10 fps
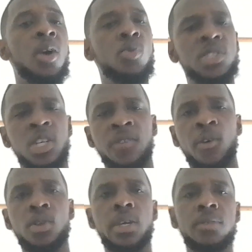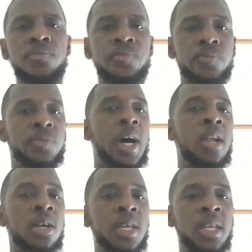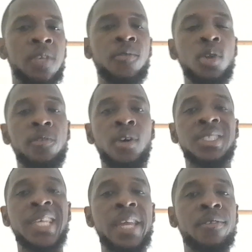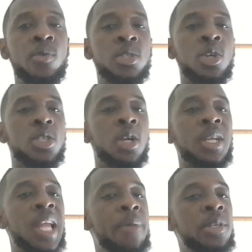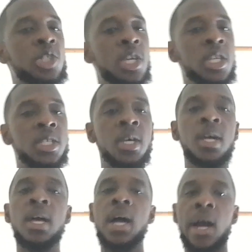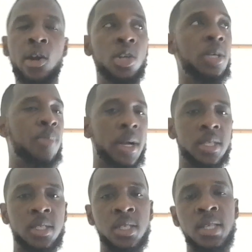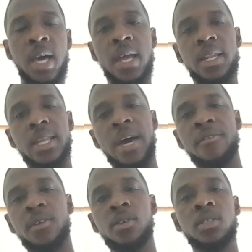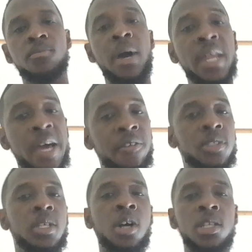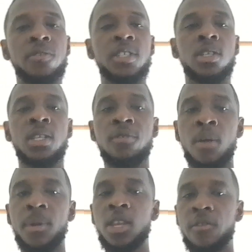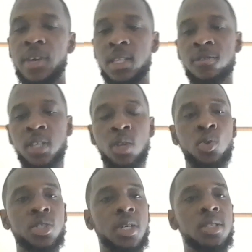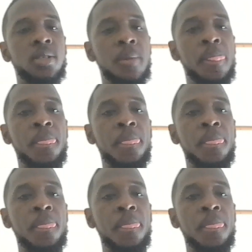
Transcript: Research funding. Allocated funding for scientific research on climate change, agricultural practices, and biodiversity conservation. Develop innovative solutions.